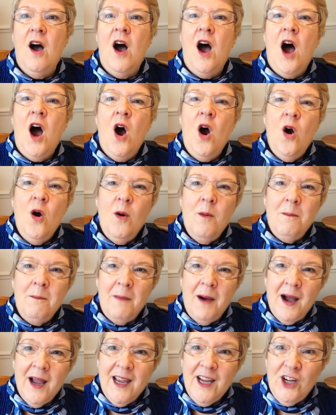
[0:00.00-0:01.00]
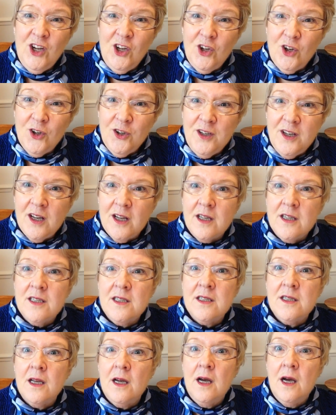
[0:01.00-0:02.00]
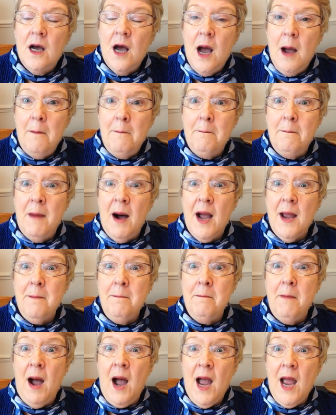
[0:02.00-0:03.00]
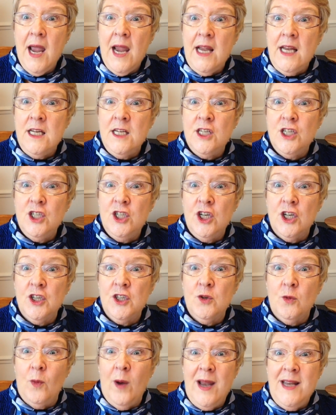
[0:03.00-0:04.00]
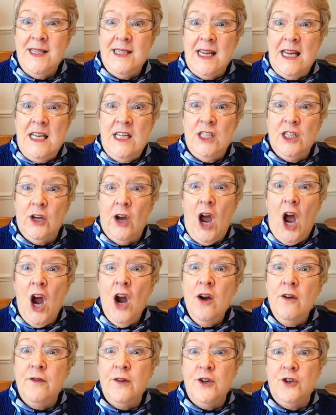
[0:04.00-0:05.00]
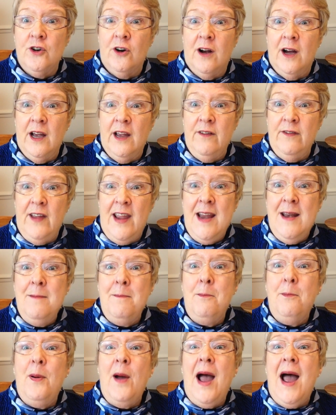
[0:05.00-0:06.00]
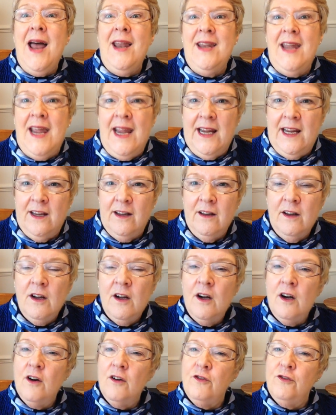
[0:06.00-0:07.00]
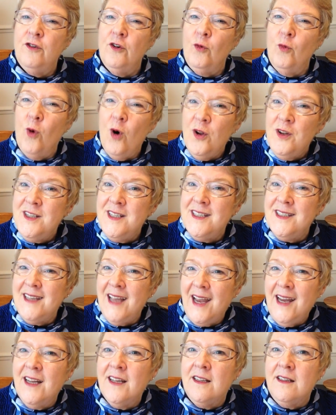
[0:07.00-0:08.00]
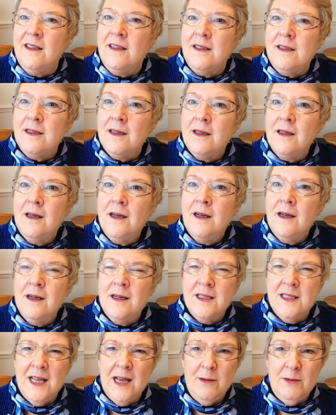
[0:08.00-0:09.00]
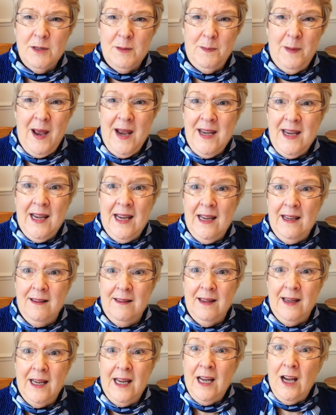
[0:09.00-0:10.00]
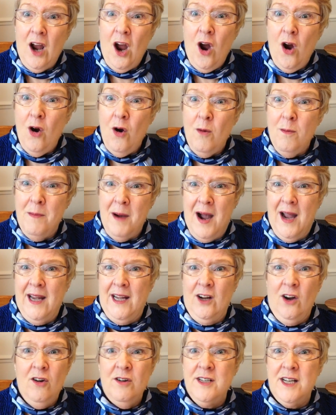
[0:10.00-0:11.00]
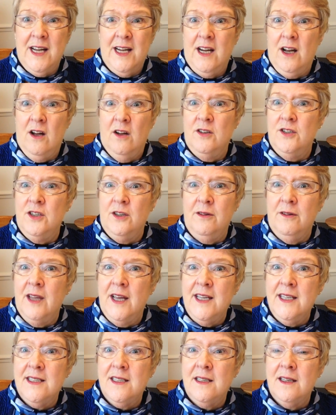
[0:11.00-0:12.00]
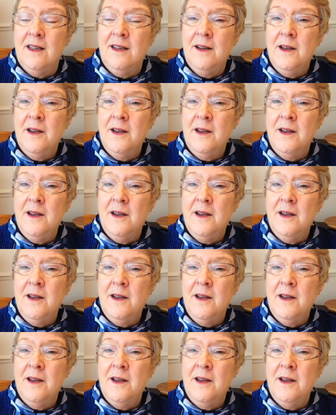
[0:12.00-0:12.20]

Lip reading: Oh my goodness. My mind just went into overdrive in panic for 1 second because I was panicking thinking, oh my God, I can't do this.